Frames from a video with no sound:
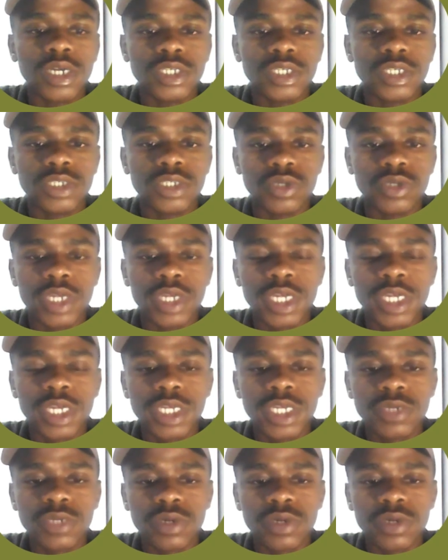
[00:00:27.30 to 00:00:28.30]

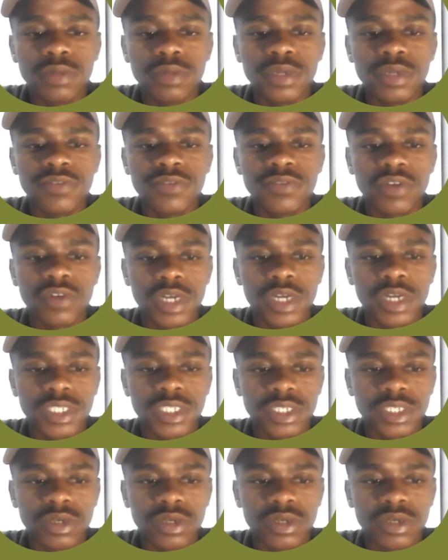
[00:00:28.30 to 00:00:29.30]
today we'll be
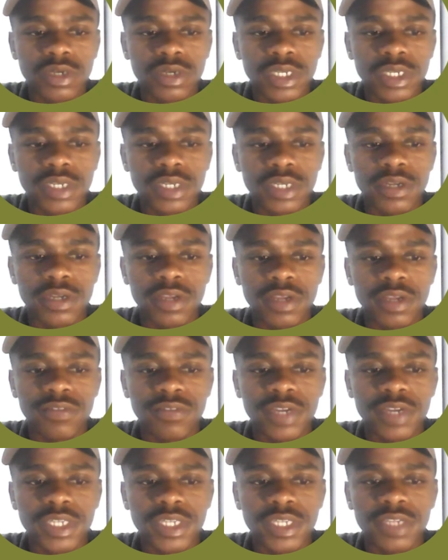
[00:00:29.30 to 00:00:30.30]
focusing on a
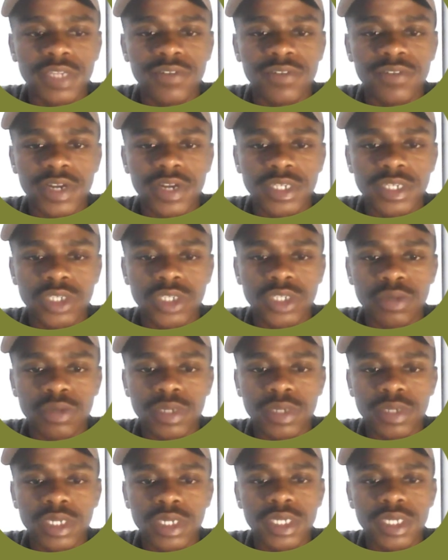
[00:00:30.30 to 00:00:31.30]
very different
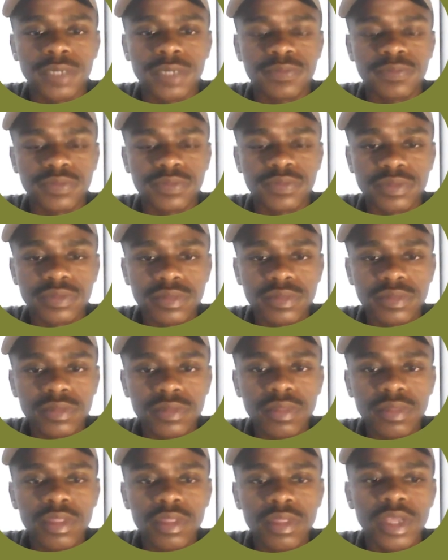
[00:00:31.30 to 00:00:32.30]
topic.
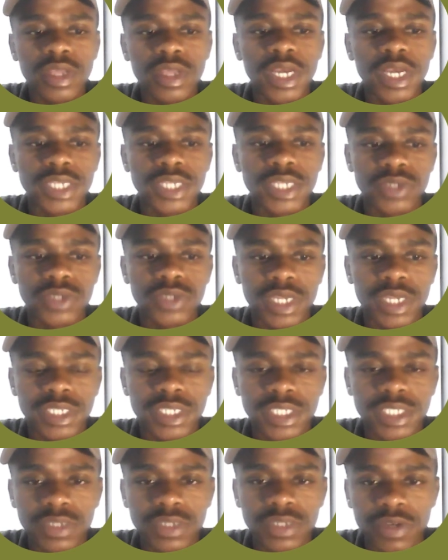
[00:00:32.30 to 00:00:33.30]
As you can
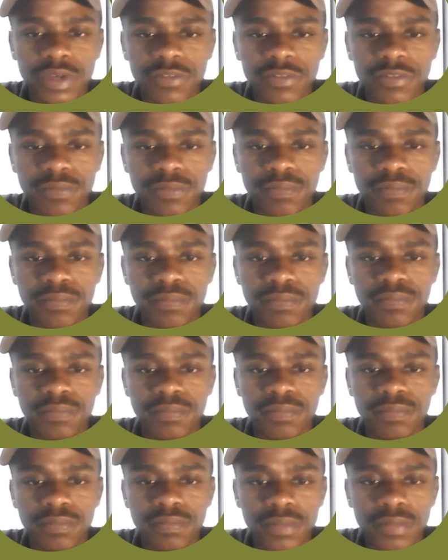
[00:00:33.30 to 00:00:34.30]
see, we
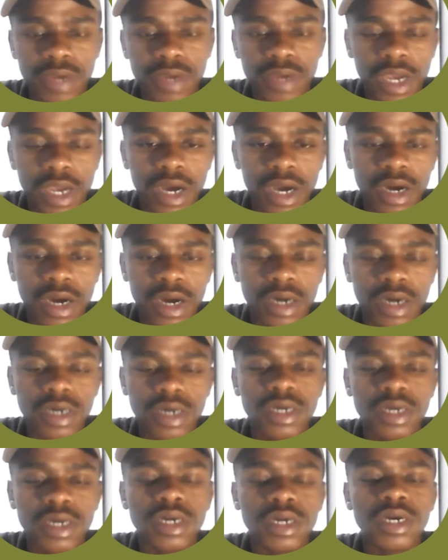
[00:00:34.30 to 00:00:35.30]
have
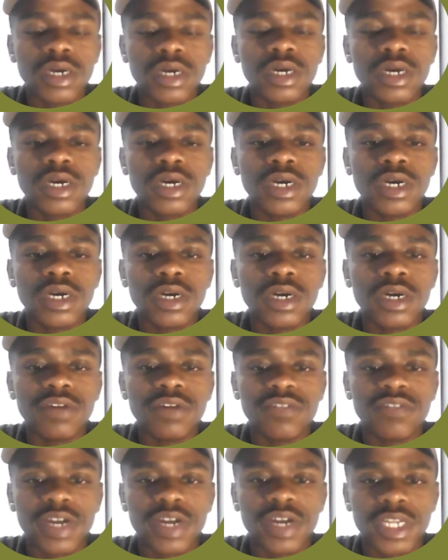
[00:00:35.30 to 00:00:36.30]

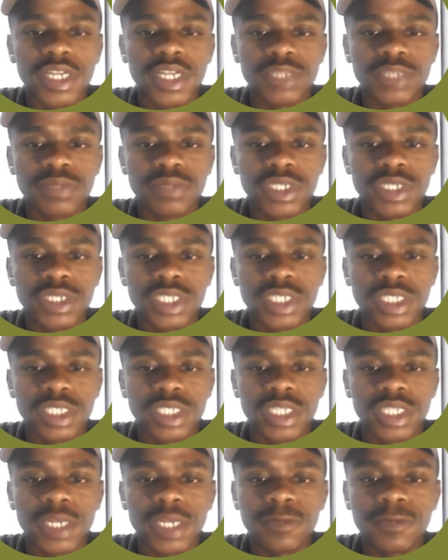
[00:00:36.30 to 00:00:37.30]
various pictures
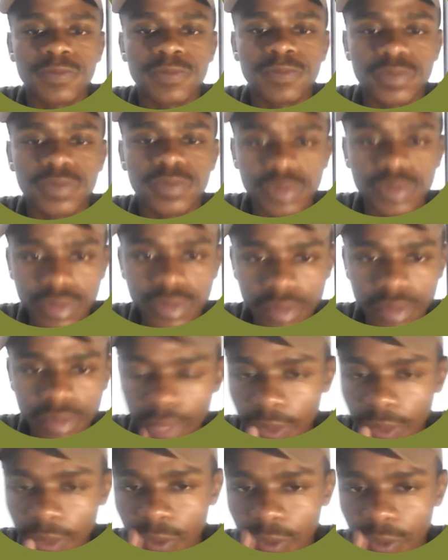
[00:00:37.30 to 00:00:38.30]
there
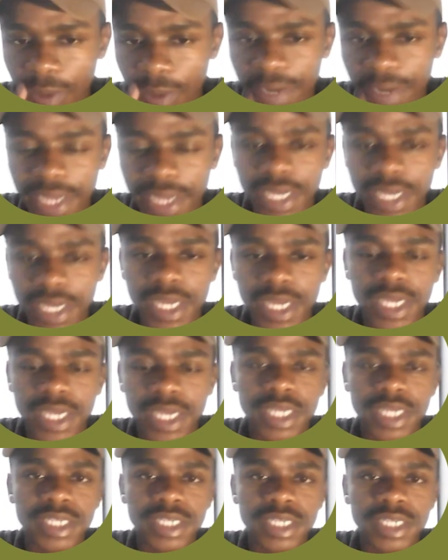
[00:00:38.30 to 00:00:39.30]

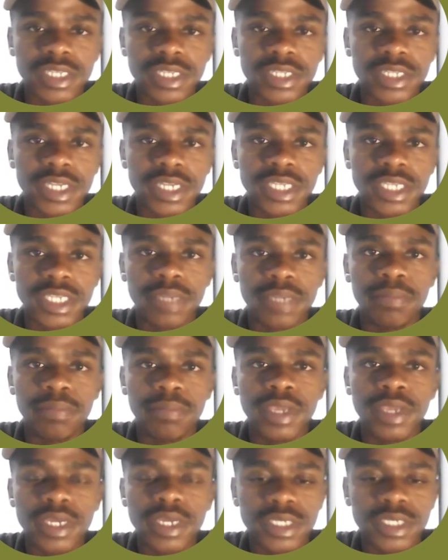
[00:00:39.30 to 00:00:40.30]
whereby they
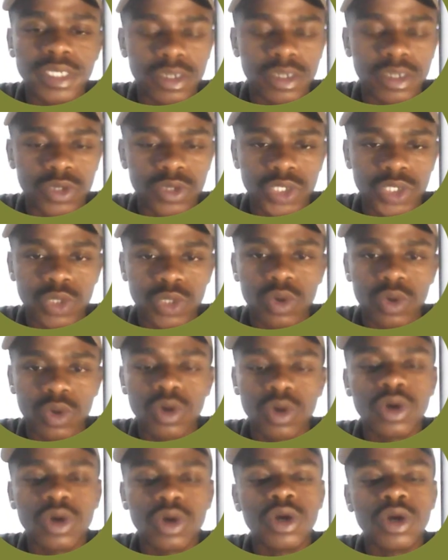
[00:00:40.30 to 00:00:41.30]
depict or show
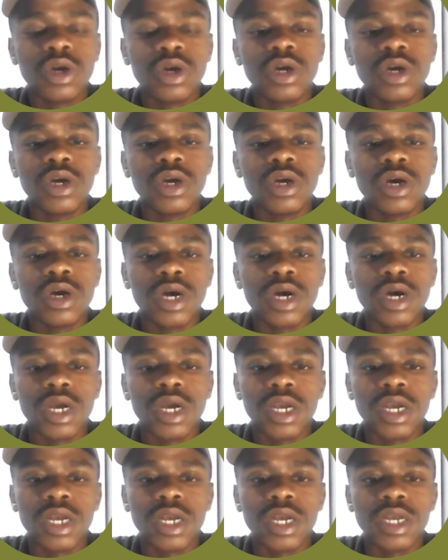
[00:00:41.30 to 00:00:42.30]

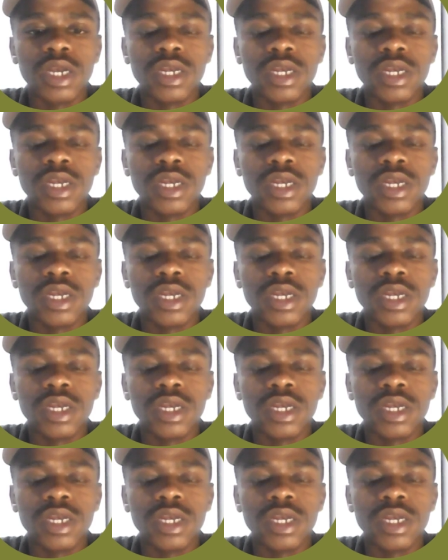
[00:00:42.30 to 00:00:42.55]
uh,